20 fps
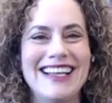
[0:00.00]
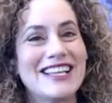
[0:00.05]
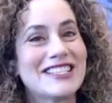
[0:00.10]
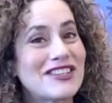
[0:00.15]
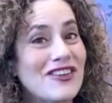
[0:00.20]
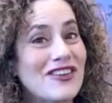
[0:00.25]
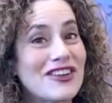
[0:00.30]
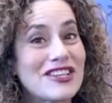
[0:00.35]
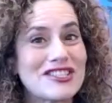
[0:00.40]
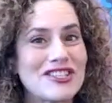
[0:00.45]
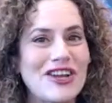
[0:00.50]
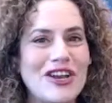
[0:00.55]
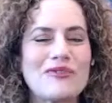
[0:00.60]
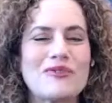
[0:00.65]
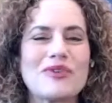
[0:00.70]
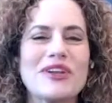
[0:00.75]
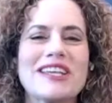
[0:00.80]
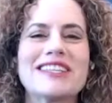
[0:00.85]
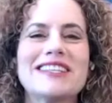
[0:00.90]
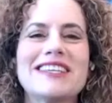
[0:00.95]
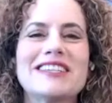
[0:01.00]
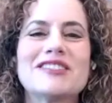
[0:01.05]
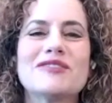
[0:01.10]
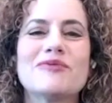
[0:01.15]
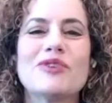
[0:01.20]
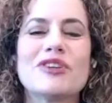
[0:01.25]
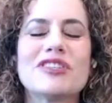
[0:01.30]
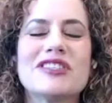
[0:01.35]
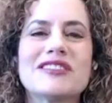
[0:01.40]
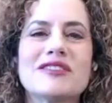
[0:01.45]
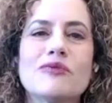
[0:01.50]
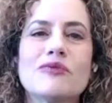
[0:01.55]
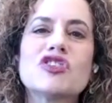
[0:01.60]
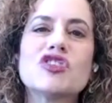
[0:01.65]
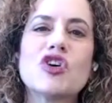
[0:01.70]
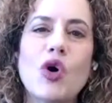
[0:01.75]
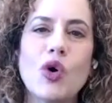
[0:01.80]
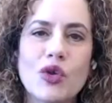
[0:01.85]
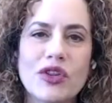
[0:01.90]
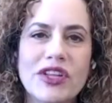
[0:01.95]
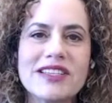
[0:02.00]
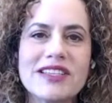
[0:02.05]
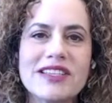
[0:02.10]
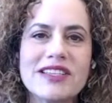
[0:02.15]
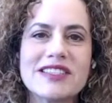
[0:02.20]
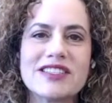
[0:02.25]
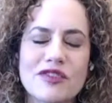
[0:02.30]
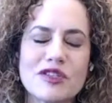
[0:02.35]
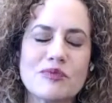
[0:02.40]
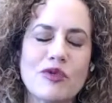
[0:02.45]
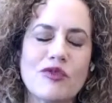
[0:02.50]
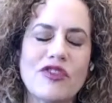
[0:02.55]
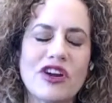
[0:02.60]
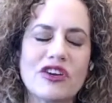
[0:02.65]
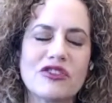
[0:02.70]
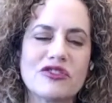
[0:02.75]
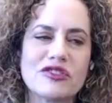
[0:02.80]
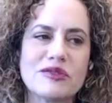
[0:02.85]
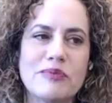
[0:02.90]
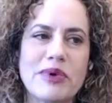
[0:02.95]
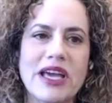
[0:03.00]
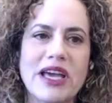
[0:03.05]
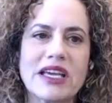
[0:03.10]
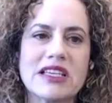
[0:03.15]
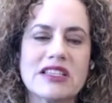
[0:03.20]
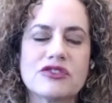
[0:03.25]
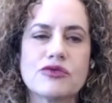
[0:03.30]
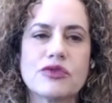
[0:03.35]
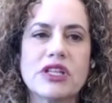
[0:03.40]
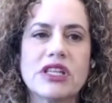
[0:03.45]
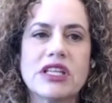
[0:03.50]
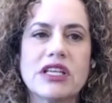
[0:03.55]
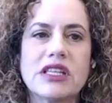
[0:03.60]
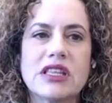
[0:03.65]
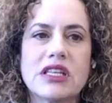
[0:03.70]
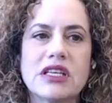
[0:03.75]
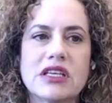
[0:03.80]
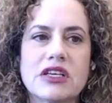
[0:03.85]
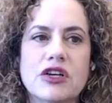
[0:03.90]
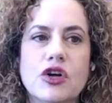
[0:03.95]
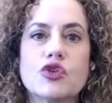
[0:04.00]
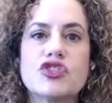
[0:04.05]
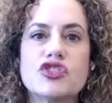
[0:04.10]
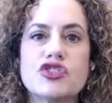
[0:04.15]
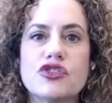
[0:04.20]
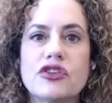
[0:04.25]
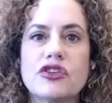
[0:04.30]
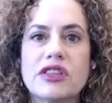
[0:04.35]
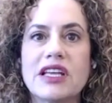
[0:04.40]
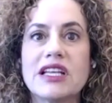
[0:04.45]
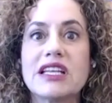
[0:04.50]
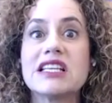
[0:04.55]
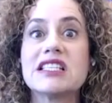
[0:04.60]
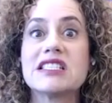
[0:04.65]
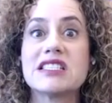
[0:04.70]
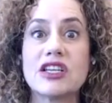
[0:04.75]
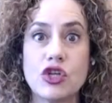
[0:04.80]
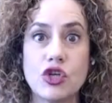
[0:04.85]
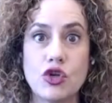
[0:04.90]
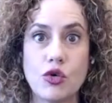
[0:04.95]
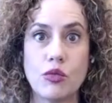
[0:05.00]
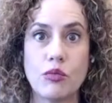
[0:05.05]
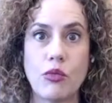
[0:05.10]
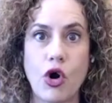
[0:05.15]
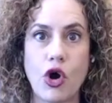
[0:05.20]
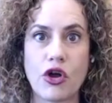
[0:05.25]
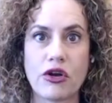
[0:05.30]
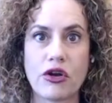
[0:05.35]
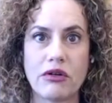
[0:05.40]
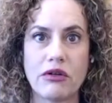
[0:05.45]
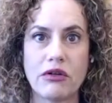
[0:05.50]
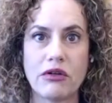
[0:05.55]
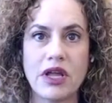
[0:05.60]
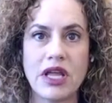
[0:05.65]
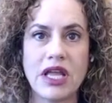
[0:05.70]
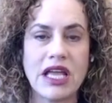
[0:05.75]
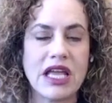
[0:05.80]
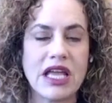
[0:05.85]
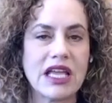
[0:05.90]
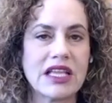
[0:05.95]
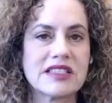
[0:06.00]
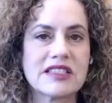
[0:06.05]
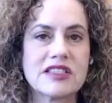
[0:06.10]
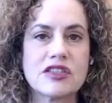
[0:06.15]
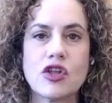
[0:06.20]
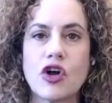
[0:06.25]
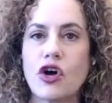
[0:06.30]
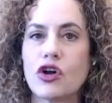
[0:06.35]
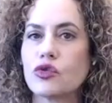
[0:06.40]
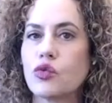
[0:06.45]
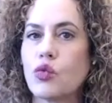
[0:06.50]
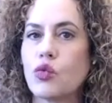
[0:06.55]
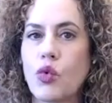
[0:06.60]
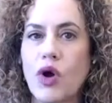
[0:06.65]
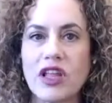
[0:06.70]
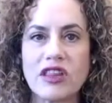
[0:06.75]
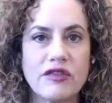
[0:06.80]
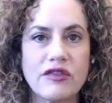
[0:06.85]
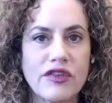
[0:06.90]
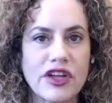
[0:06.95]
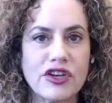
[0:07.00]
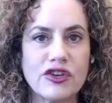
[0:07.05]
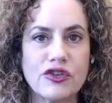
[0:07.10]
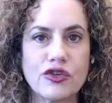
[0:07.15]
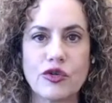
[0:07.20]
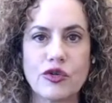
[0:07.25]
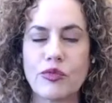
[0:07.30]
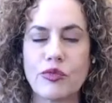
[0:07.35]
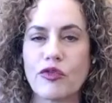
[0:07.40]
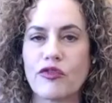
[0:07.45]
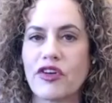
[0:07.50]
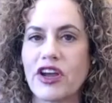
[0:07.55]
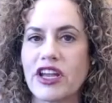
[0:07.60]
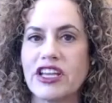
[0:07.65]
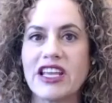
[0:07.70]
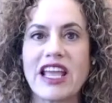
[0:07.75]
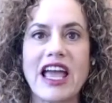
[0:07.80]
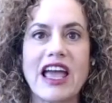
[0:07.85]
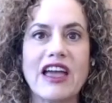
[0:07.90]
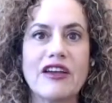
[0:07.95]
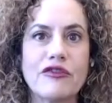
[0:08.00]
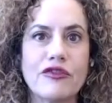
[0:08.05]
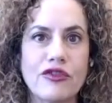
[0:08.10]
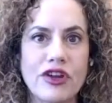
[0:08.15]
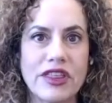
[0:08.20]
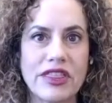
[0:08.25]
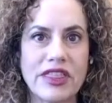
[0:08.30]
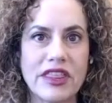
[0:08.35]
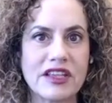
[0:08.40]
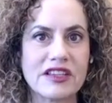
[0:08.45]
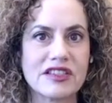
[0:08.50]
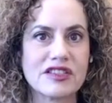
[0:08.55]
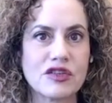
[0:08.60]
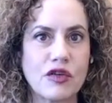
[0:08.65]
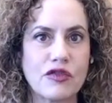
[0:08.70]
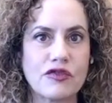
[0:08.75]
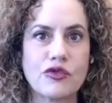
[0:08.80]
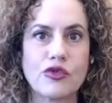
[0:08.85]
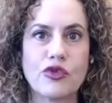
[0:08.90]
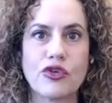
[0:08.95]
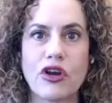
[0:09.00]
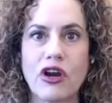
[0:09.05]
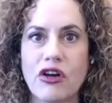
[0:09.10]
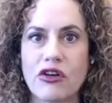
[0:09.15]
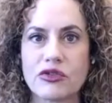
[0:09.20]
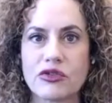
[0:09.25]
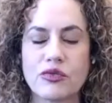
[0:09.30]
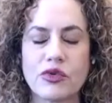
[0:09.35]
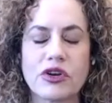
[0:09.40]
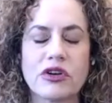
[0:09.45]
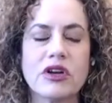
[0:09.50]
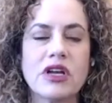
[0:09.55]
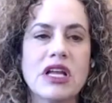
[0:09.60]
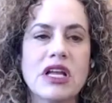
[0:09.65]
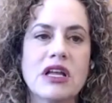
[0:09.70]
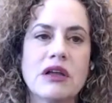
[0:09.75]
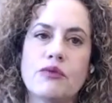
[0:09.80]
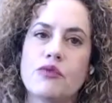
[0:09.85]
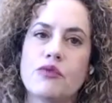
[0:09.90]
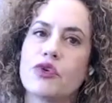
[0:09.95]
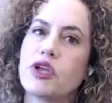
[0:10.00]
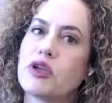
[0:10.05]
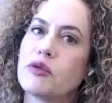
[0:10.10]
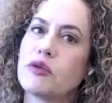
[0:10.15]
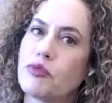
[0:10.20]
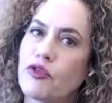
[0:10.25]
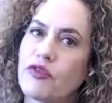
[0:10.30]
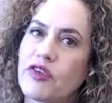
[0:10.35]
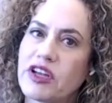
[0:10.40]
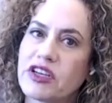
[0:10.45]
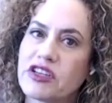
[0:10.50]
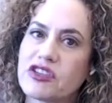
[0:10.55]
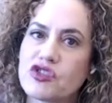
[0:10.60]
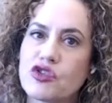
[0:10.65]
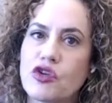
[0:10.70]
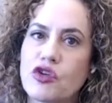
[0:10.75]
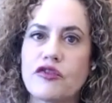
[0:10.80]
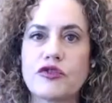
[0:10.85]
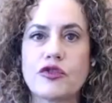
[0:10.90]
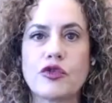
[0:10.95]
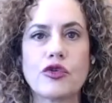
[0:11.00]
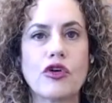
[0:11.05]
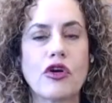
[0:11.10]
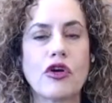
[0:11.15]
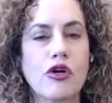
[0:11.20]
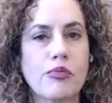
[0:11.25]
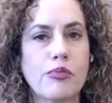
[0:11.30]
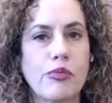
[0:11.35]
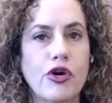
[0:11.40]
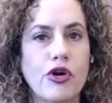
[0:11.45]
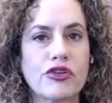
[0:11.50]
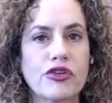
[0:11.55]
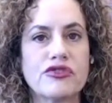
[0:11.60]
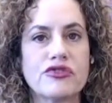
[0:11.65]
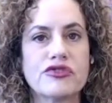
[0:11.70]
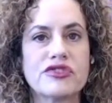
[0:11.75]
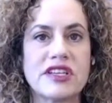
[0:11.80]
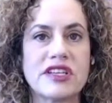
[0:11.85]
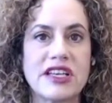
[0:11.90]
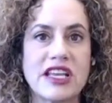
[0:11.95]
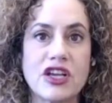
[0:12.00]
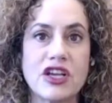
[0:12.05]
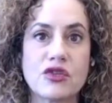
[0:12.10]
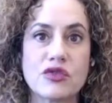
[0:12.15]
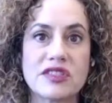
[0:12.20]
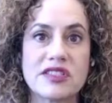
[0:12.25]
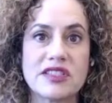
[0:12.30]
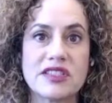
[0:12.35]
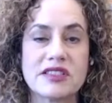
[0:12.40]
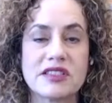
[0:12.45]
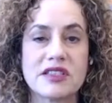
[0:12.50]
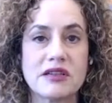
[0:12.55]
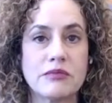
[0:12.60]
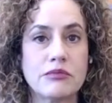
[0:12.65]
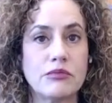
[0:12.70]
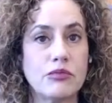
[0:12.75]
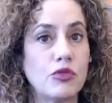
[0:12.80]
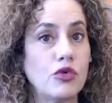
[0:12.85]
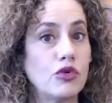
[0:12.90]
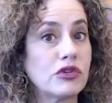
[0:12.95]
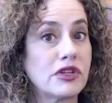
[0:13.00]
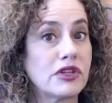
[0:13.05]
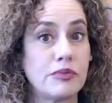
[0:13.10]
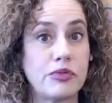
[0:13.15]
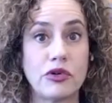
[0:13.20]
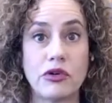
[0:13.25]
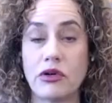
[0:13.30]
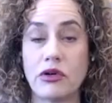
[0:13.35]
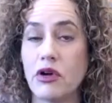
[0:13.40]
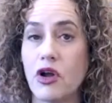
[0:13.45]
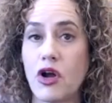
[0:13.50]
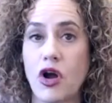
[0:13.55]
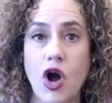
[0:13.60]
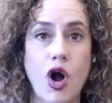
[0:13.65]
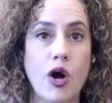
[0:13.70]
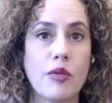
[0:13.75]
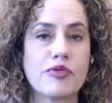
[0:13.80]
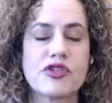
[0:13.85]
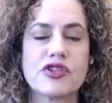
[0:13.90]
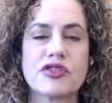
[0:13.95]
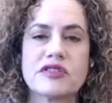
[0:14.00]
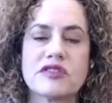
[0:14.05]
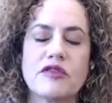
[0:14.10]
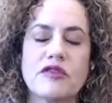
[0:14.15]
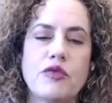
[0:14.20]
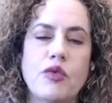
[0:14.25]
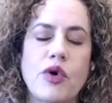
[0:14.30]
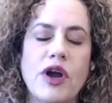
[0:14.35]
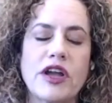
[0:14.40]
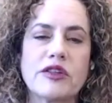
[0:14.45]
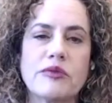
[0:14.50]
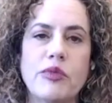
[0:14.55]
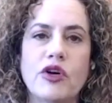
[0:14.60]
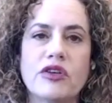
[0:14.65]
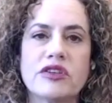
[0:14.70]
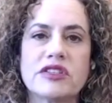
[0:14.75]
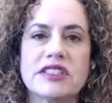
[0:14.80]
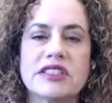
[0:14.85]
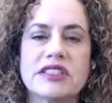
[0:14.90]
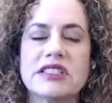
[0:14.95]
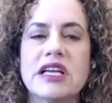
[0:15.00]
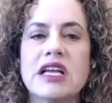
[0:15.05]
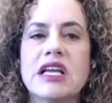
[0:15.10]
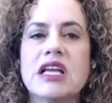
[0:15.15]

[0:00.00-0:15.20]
So it's not a weakness. What's holding service providers back is really the concern that it's a new model. It's not one vendor providing everything, software, hardware. We provide a software, our partners, an ecosystem, multiple options of white boxes.